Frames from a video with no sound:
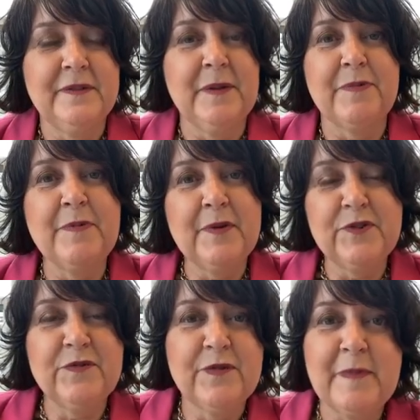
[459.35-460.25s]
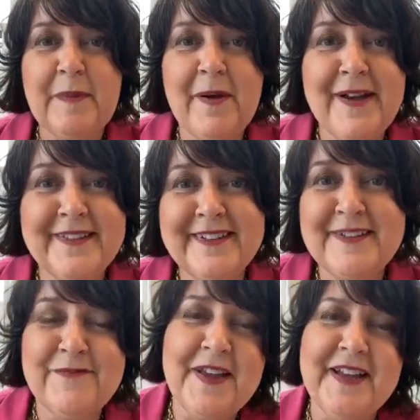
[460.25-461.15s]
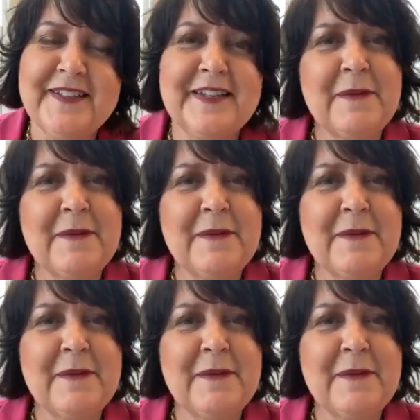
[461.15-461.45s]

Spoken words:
a promotion from my boss in advance.